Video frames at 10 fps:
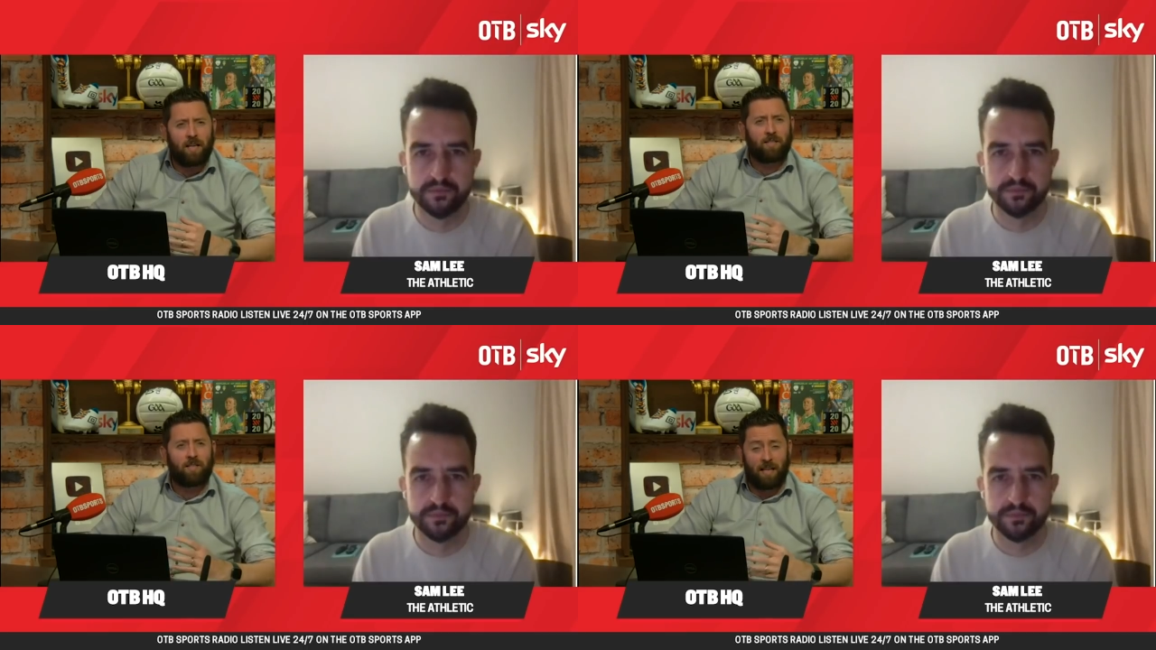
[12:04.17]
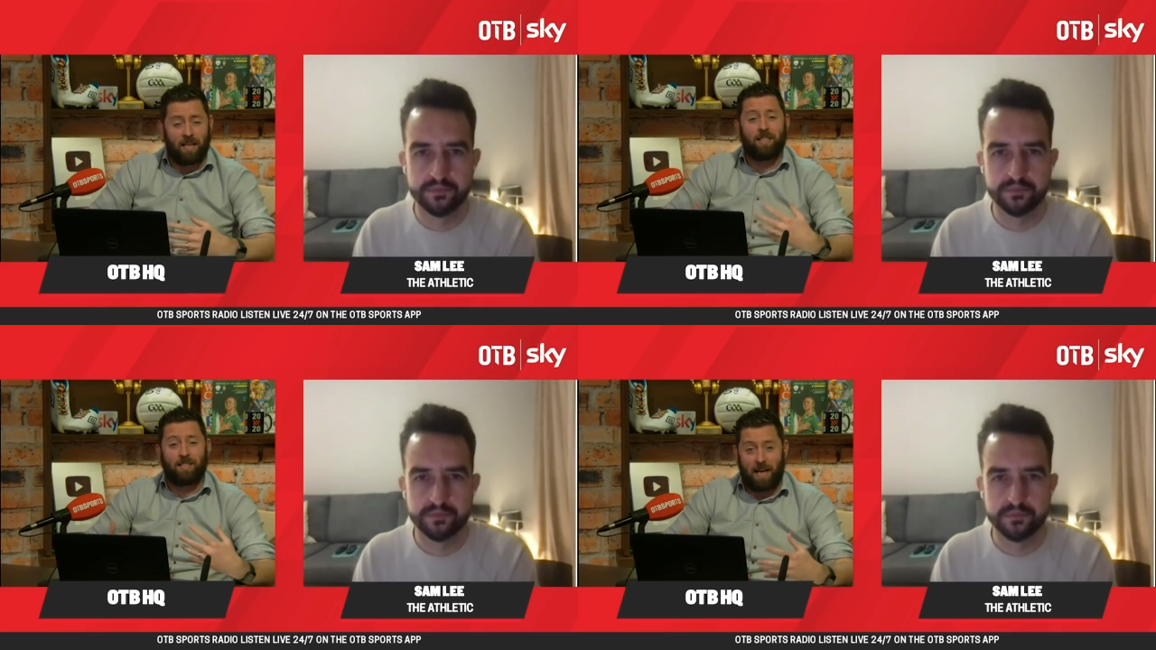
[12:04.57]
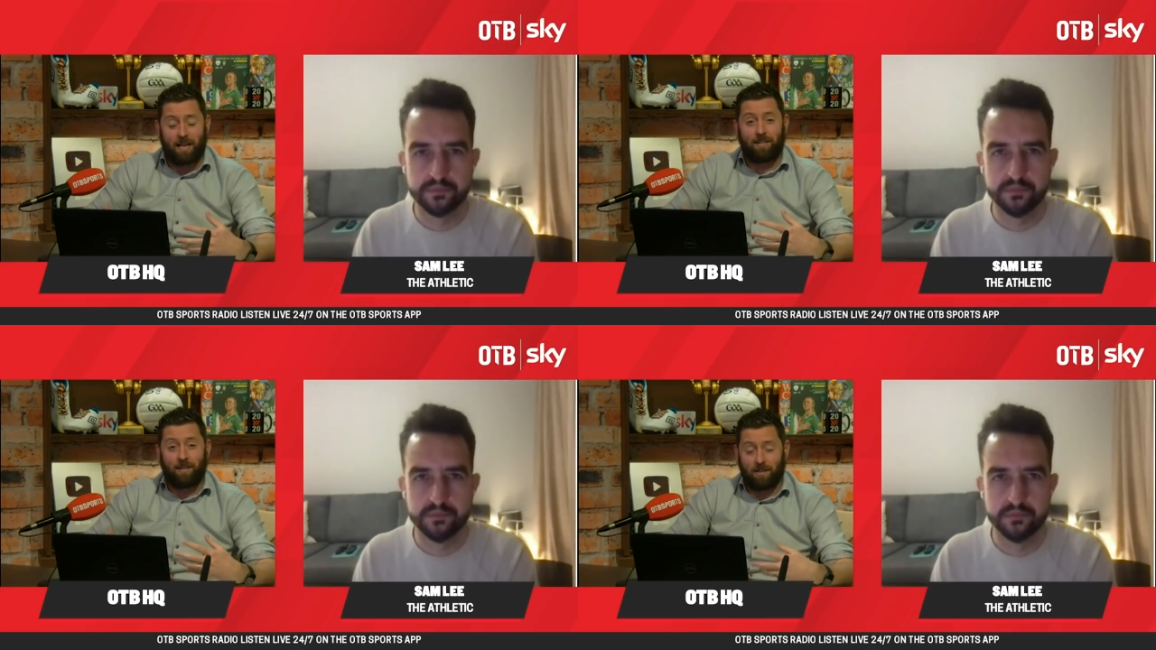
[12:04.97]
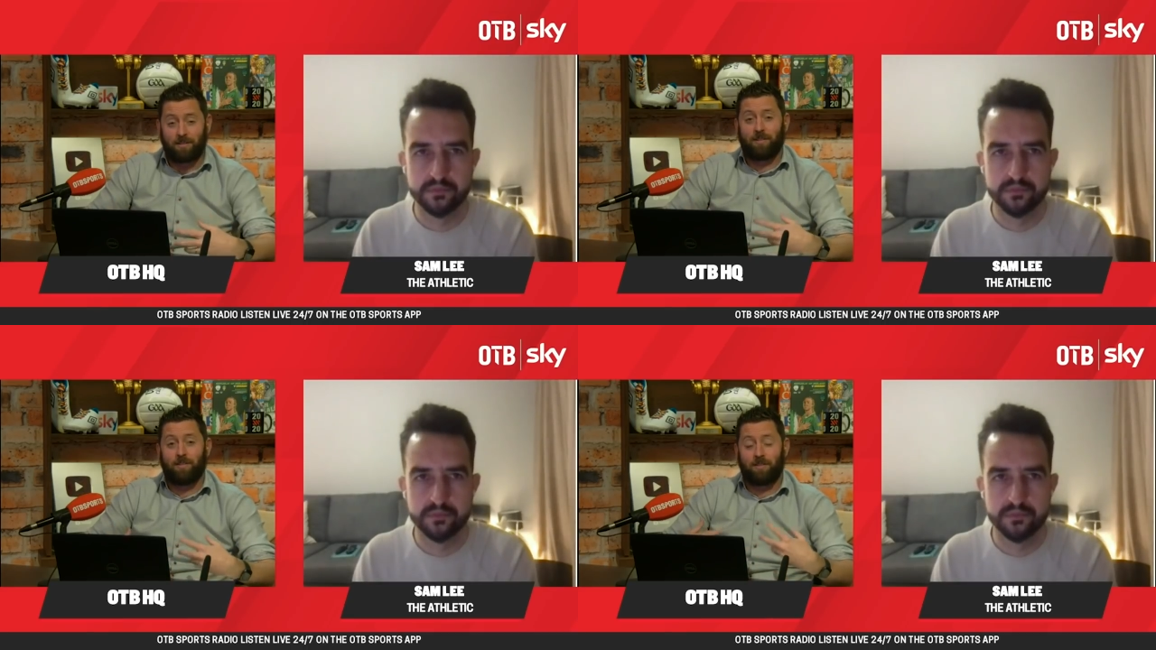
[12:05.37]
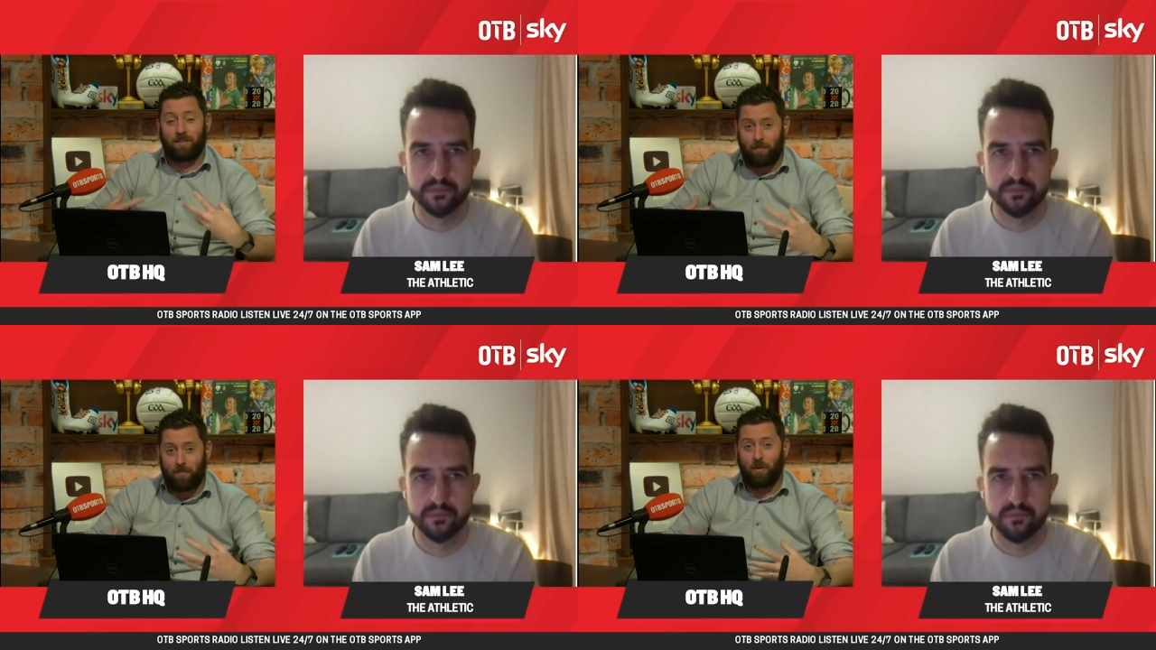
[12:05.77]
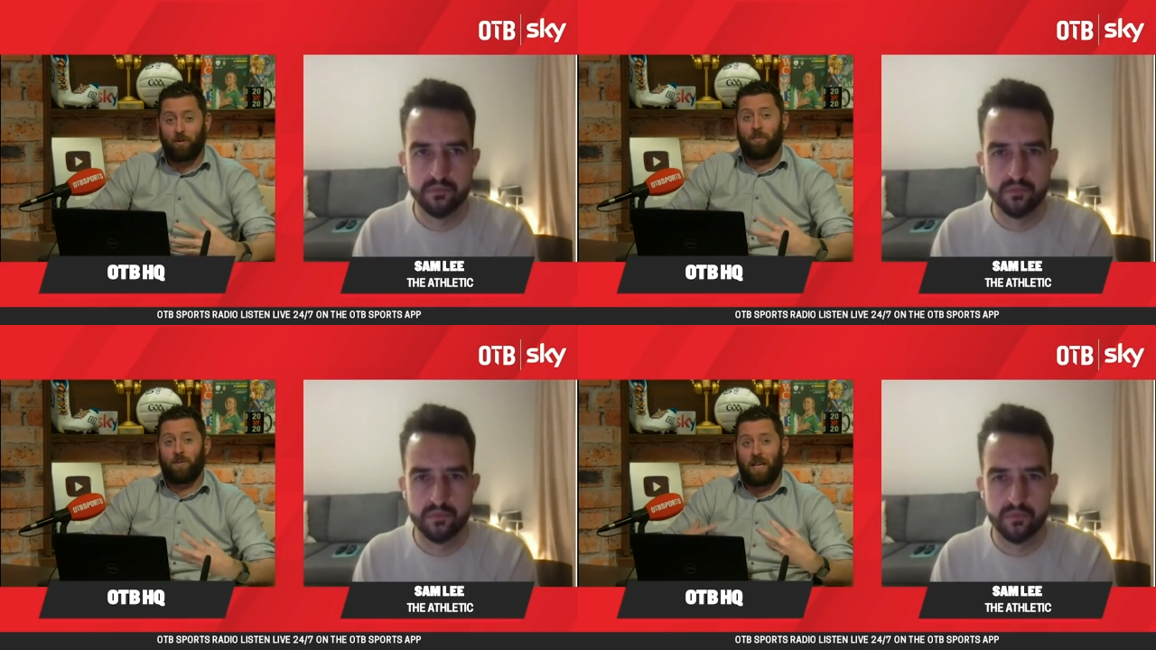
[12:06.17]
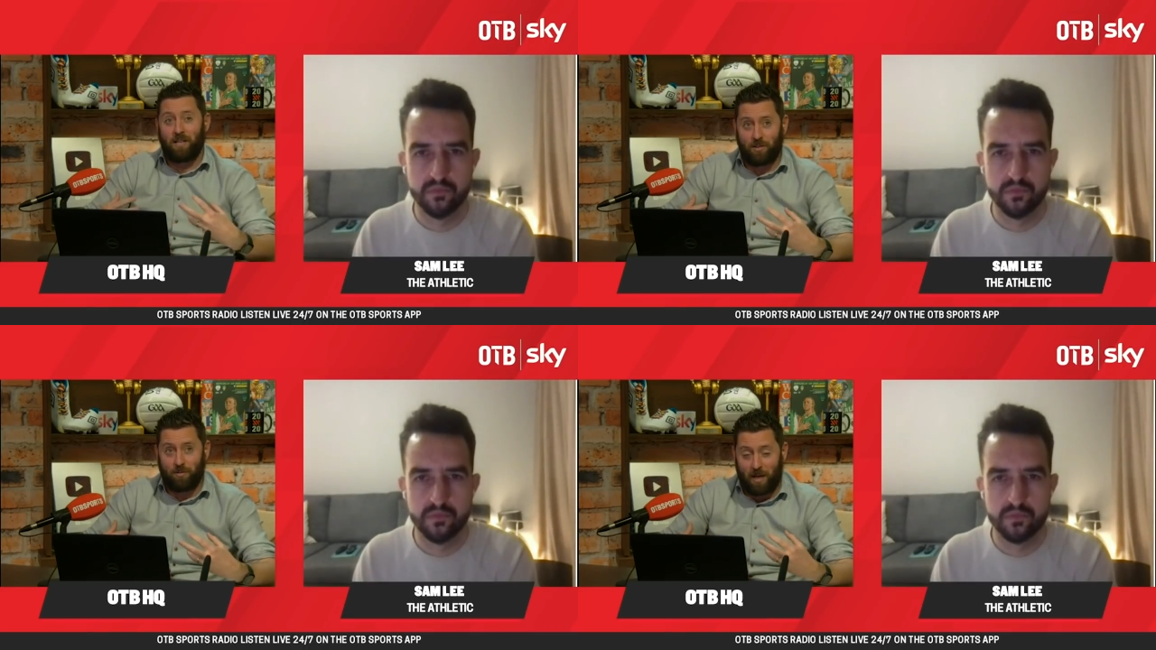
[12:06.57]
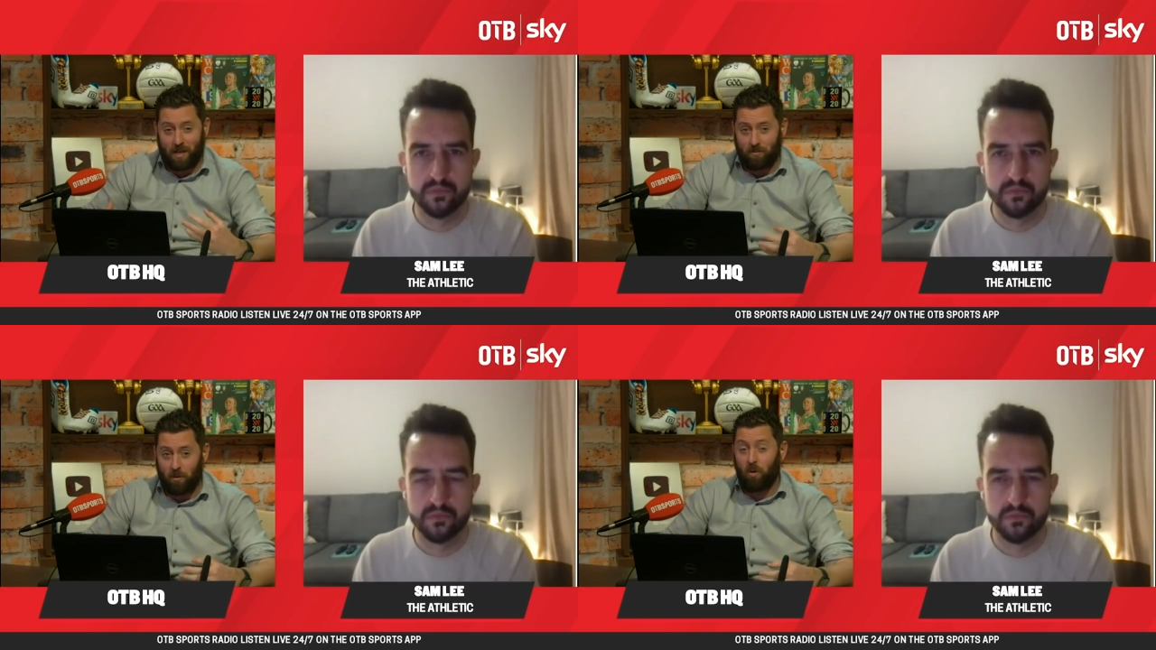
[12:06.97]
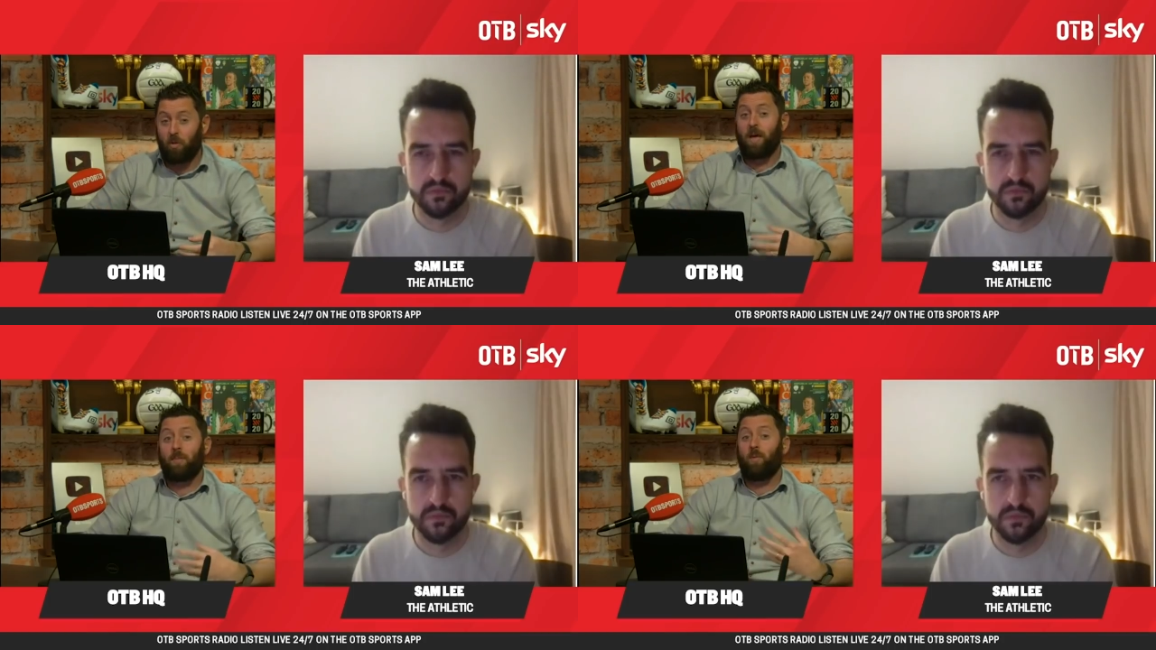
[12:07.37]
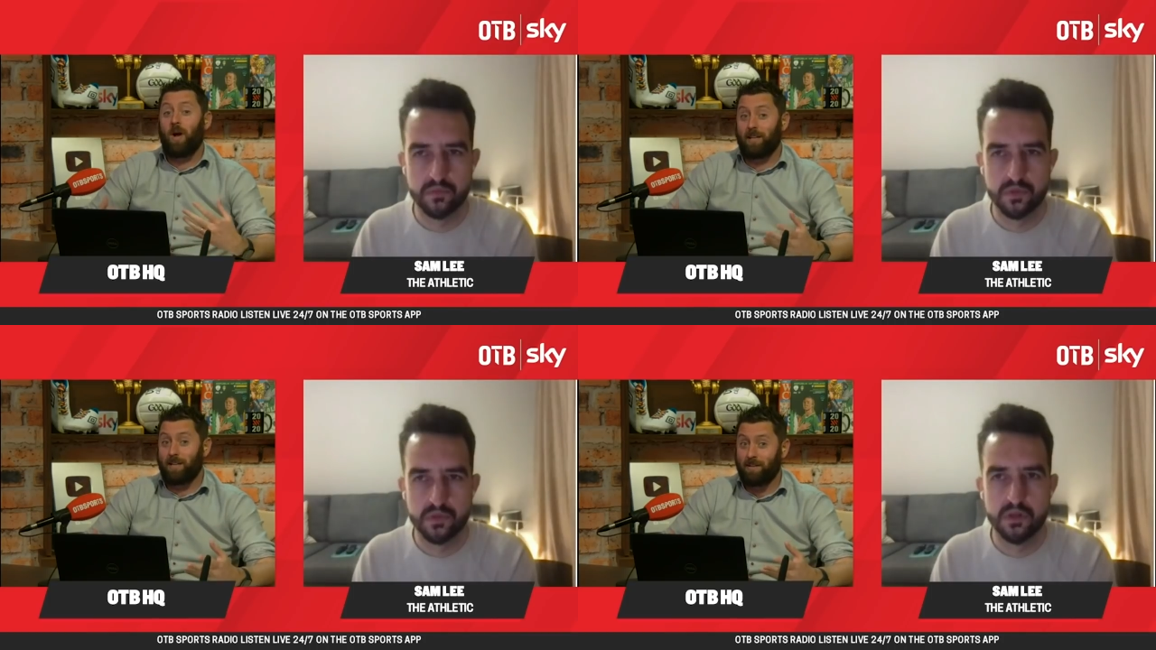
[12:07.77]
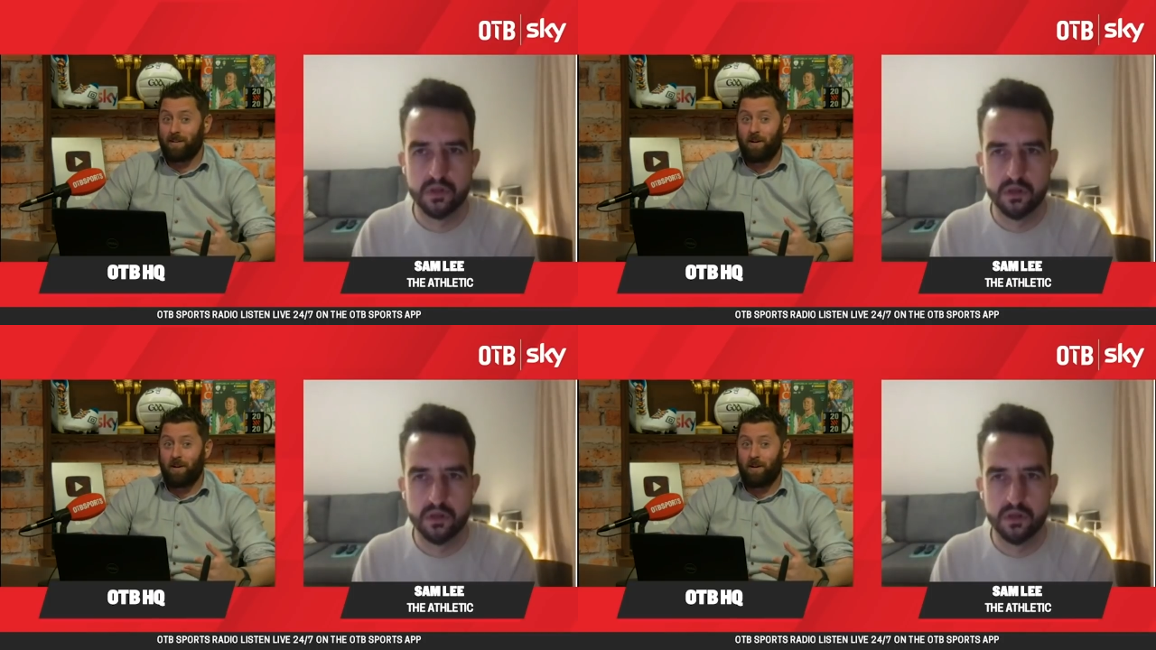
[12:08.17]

Speaker 1: It is that constant, simple, possession-based football, maybe waiting